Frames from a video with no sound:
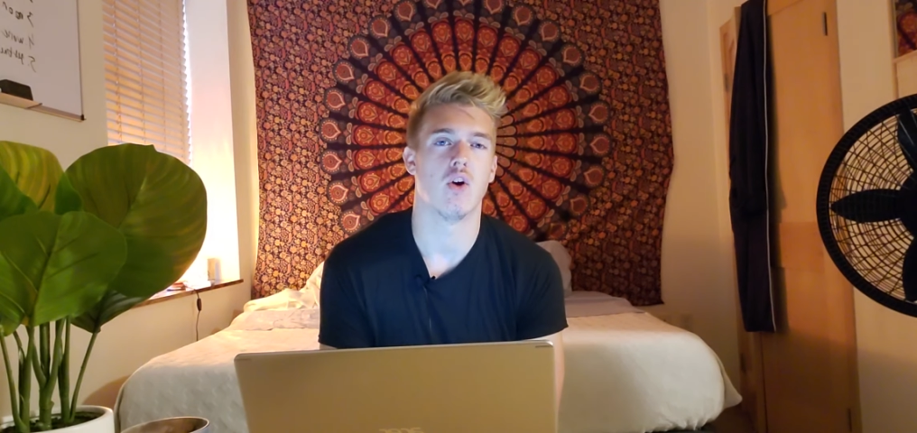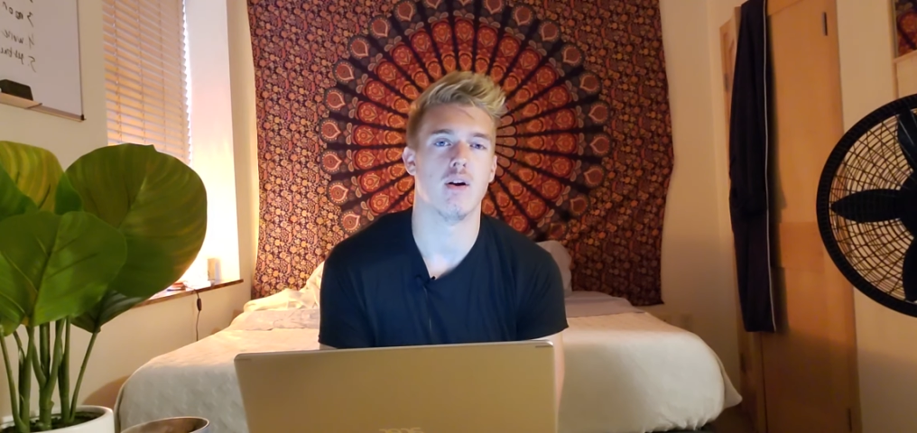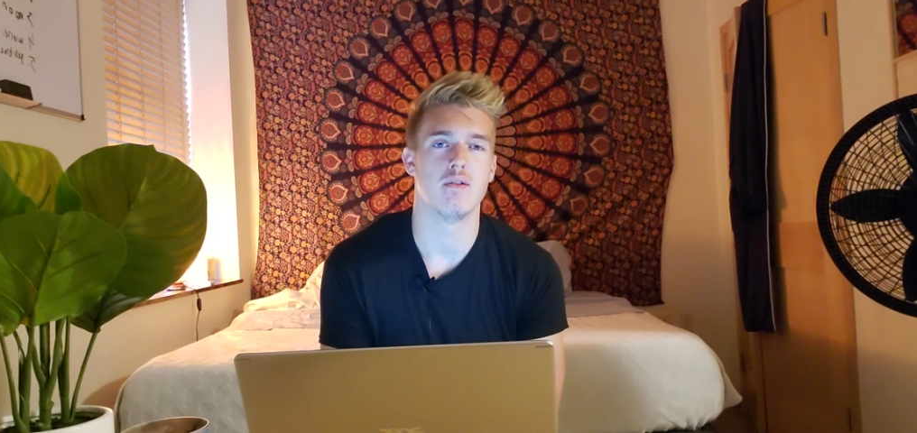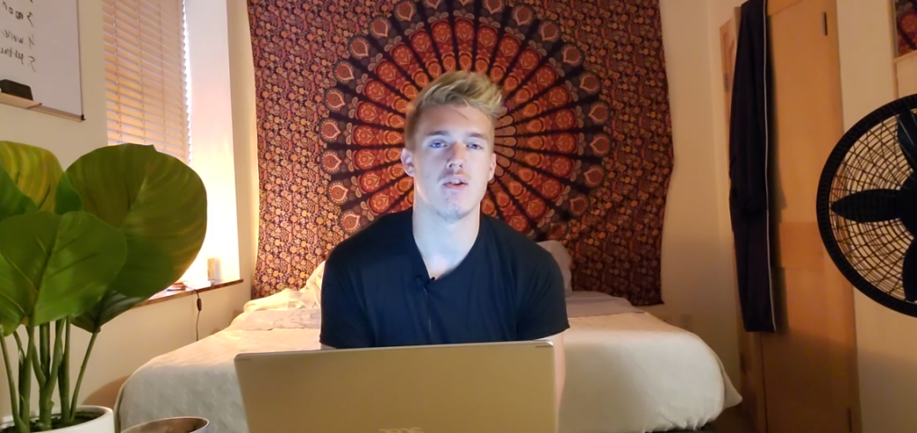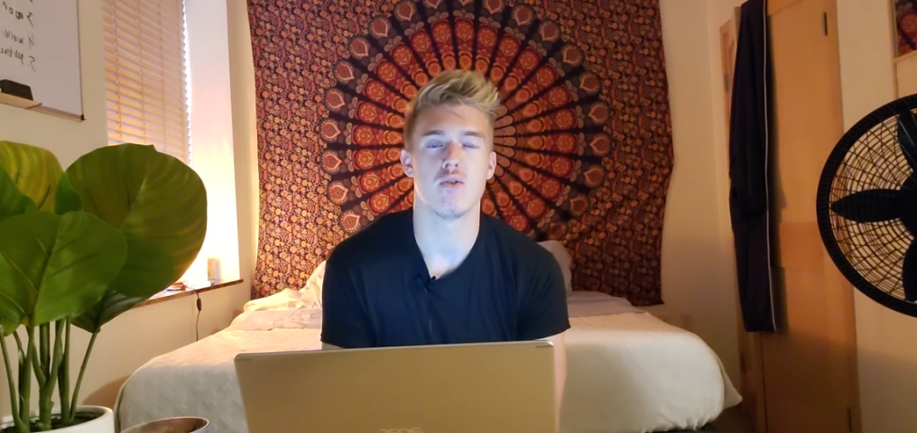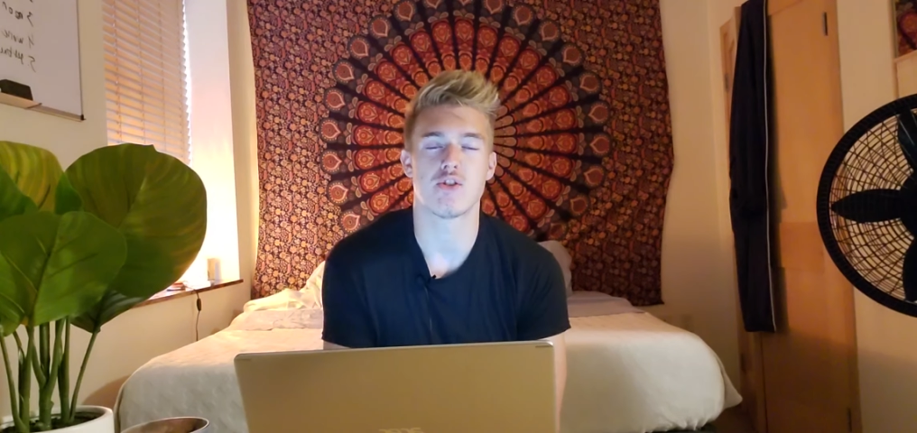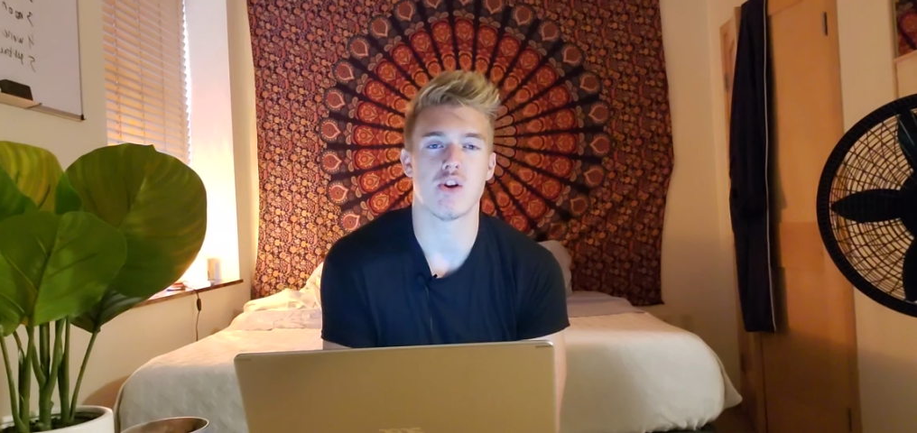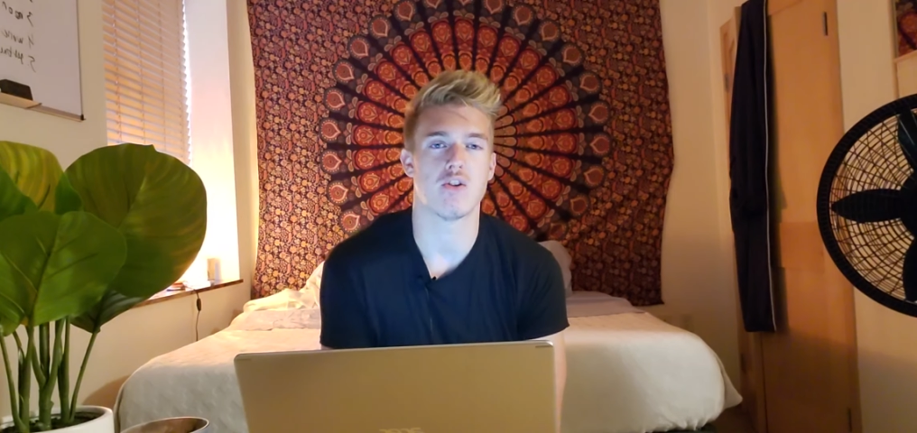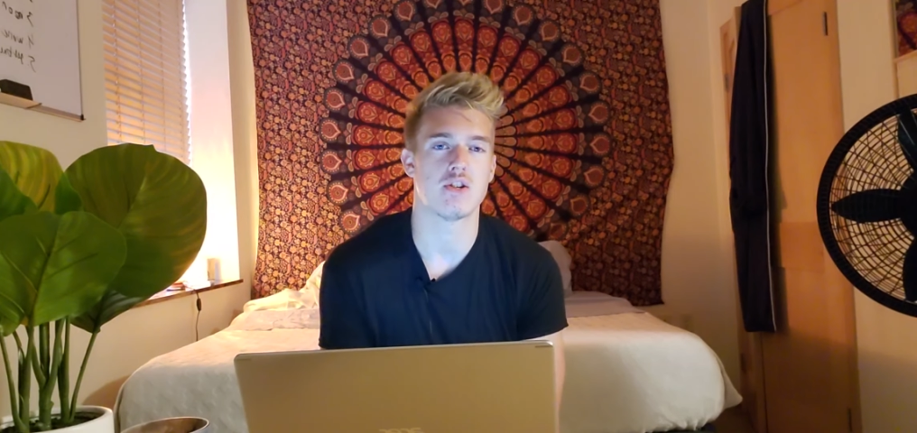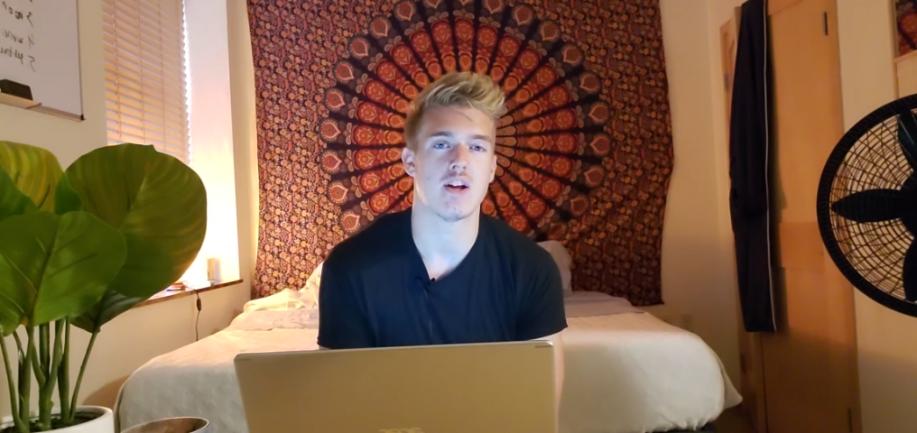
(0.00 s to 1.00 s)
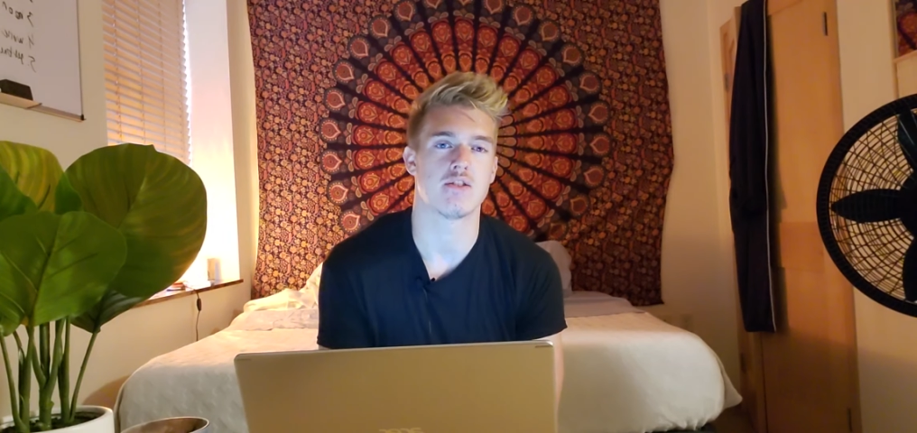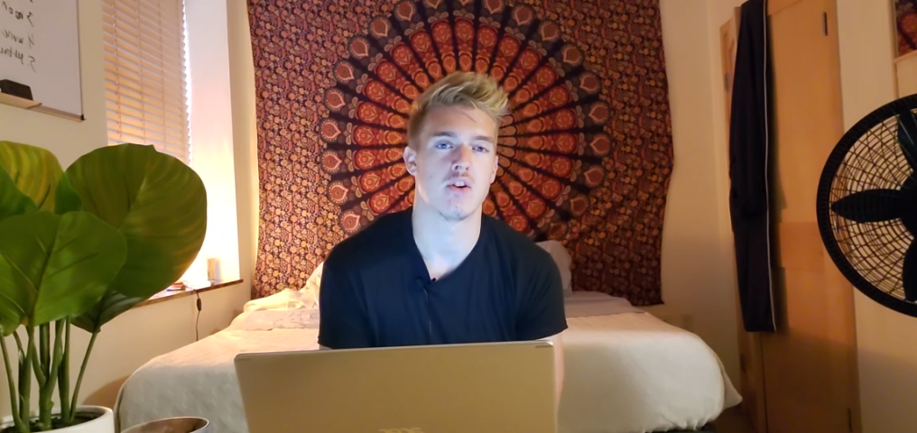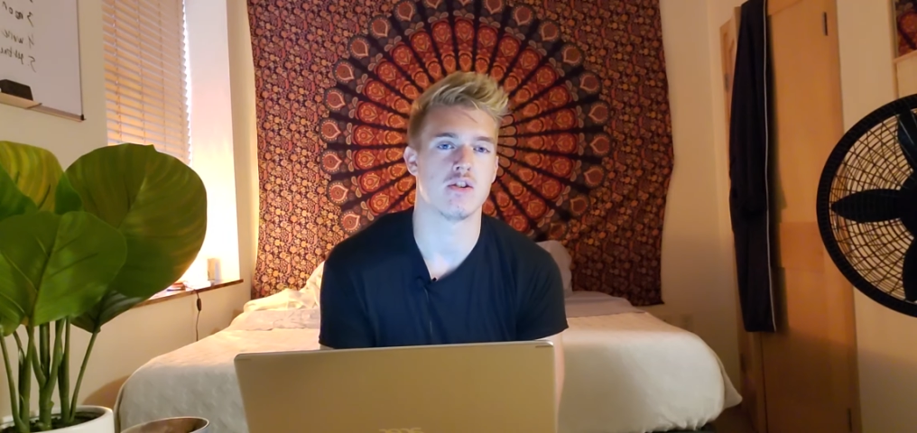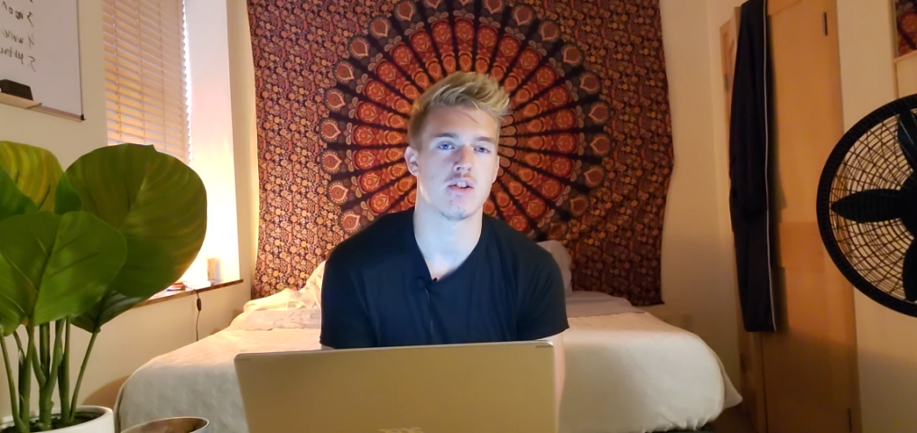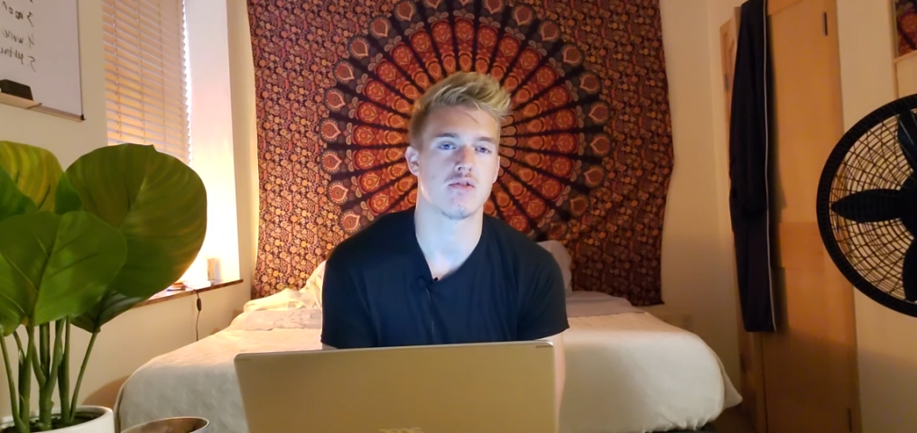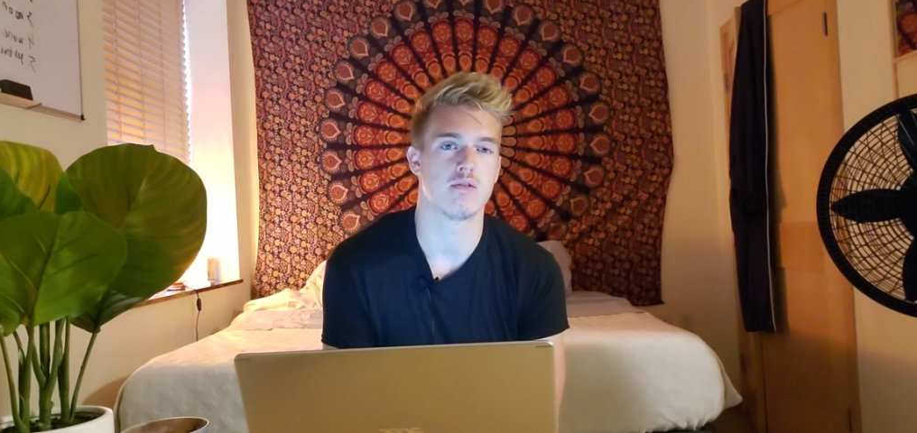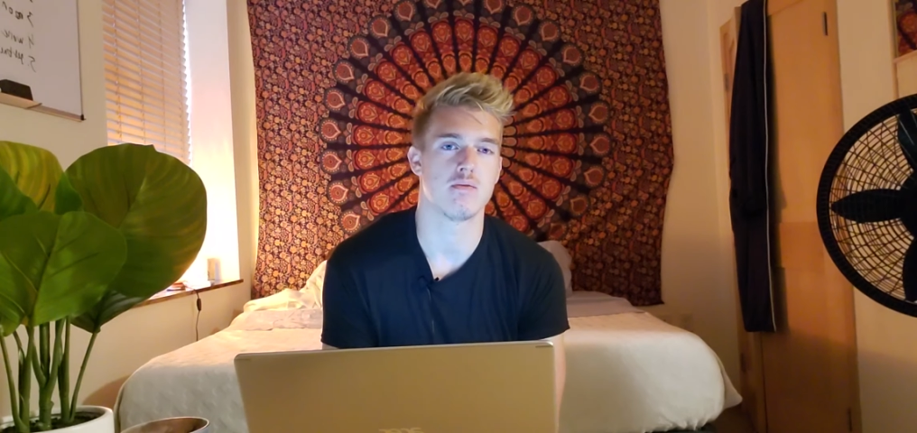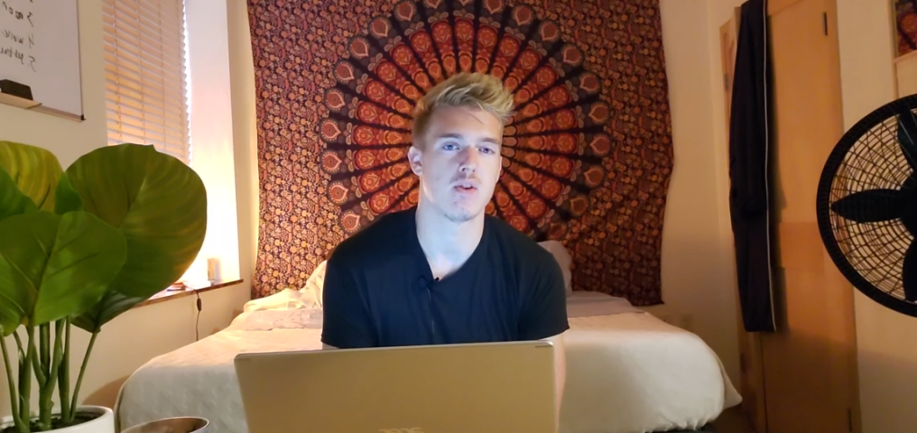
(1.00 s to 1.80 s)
new associates, or just,